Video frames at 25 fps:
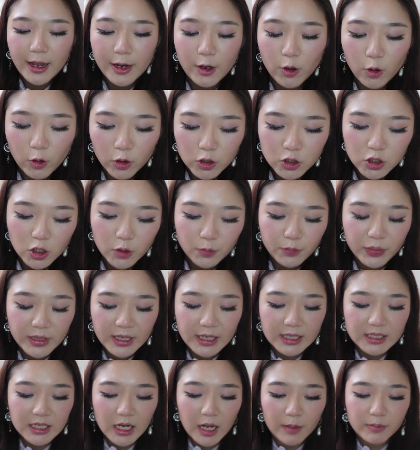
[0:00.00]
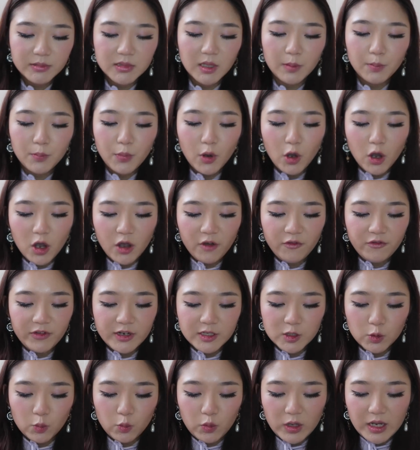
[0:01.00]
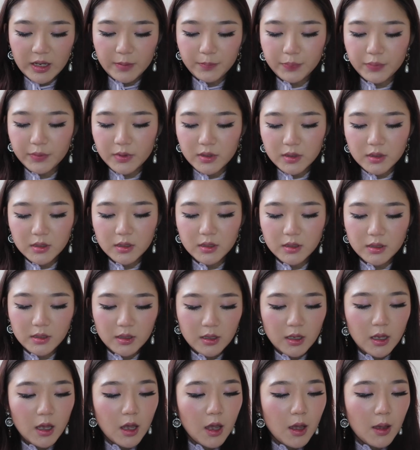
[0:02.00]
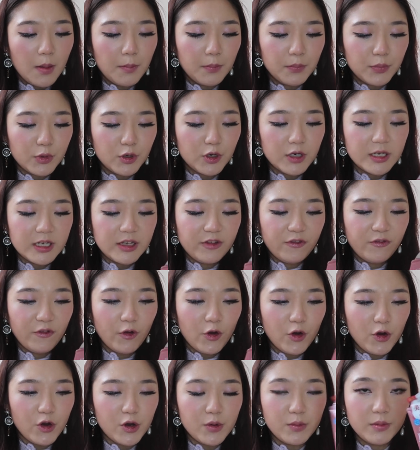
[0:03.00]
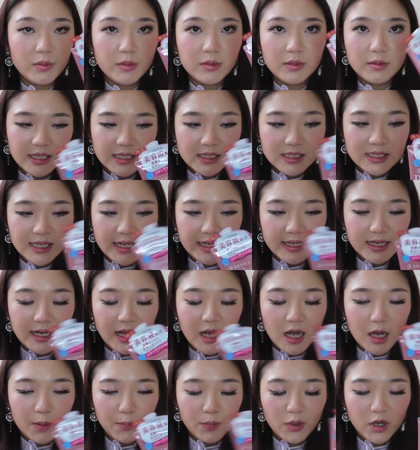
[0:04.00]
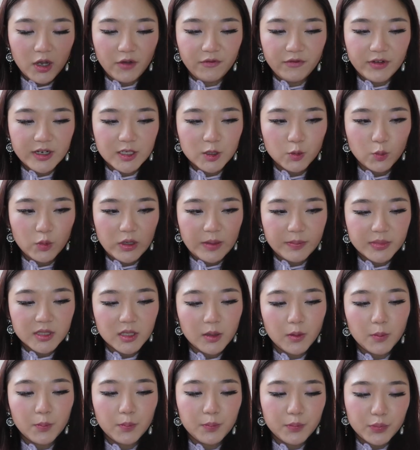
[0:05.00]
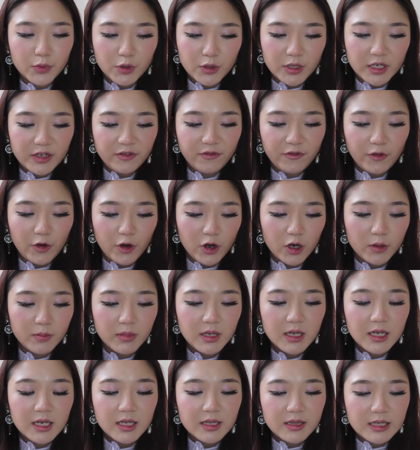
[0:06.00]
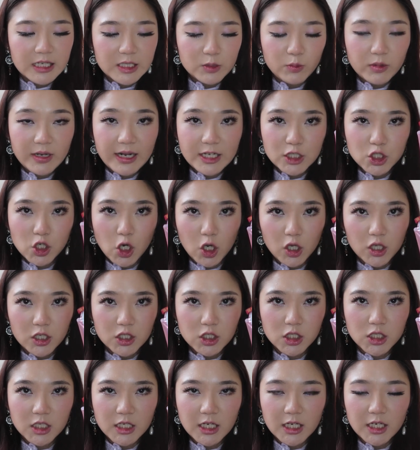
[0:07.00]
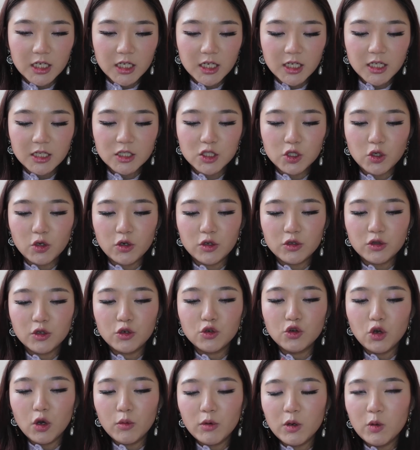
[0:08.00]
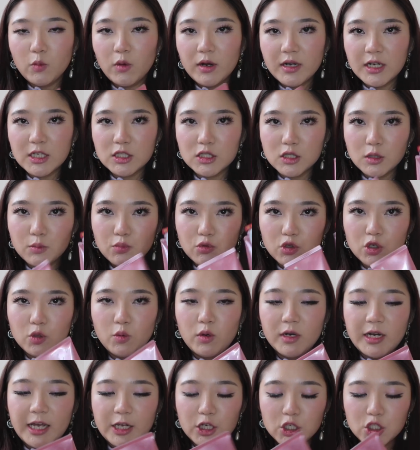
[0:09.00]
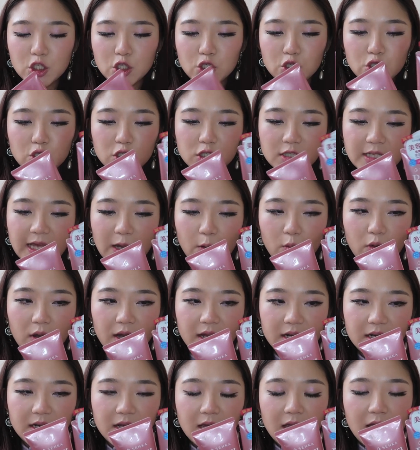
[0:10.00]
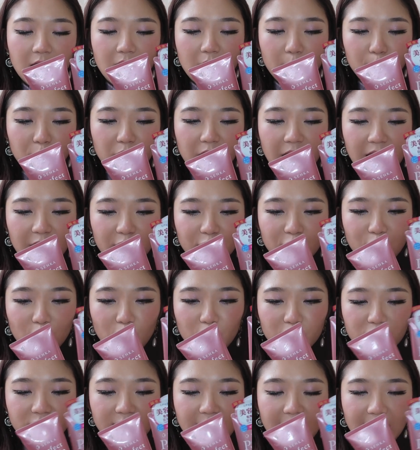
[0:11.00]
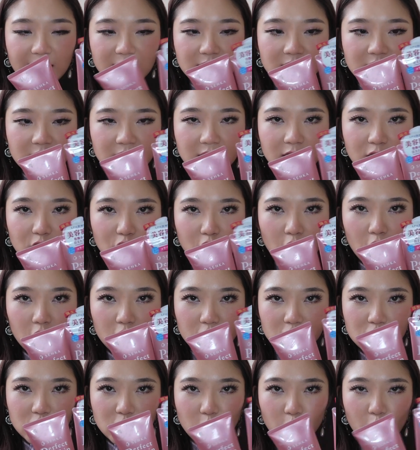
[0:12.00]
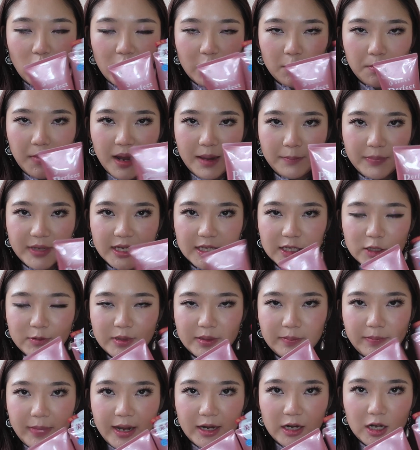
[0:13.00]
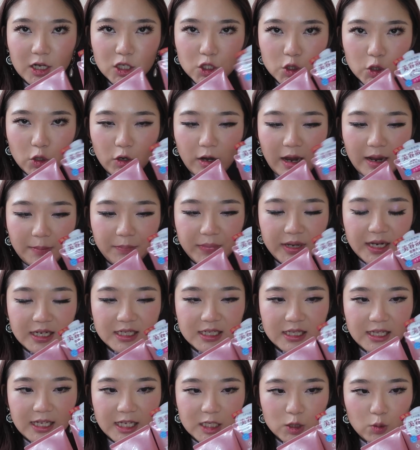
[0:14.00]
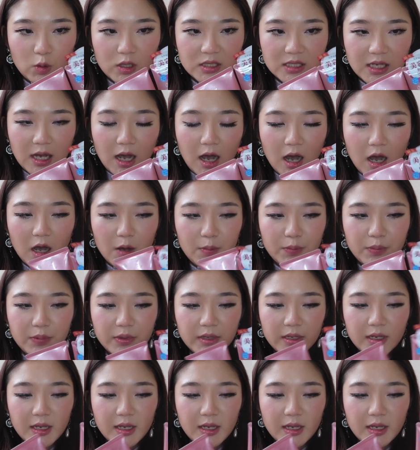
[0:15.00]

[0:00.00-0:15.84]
I also picked up some Perfect Whip beauty foam, the Senka Perfect Whipped beauty foam. This one has collagen in it, so the normal one is the blue one. I used to use that one, but I thought that the collagen one might be a little bit better, so I picked these ones up.